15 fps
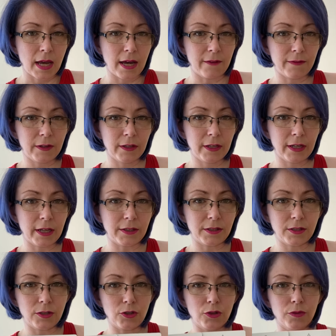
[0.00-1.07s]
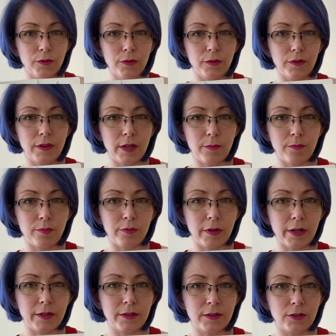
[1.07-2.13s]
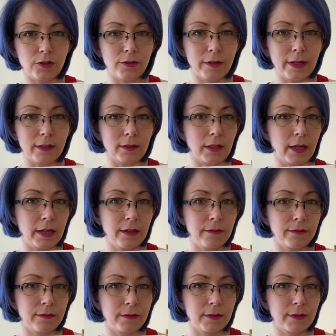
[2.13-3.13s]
I feel like it's the truth that brings the tree to life.